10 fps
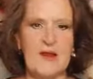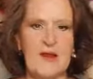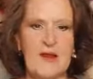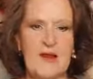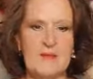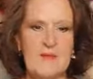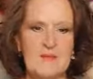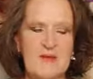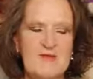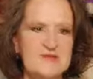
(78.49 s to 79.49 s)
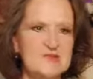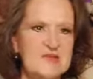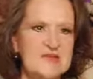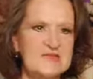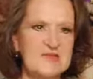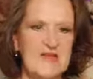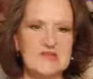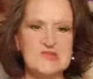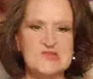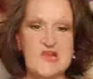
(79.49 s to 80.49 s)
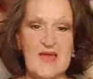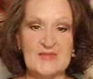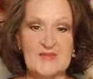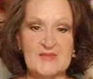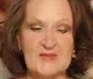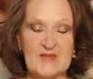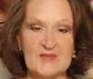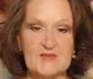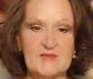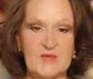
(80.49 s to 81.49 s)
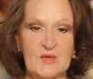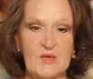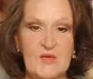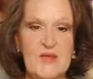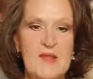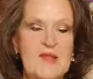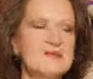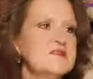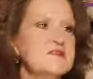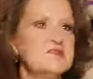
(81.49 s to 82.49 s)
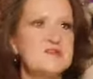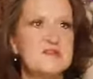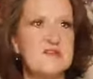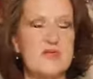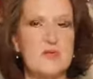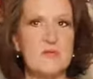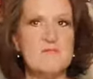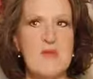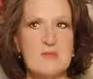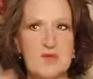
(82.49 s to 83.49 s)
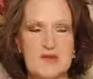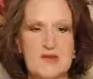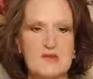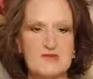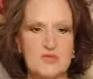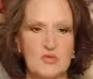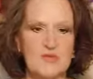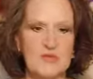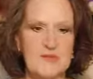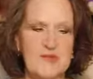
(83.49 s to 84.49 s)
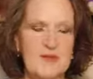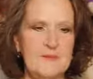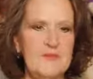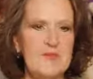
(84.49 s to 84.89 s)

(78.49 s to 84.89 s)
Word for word: Uh, my vision is kind of shot these days, so it's a, just another memory tool for me.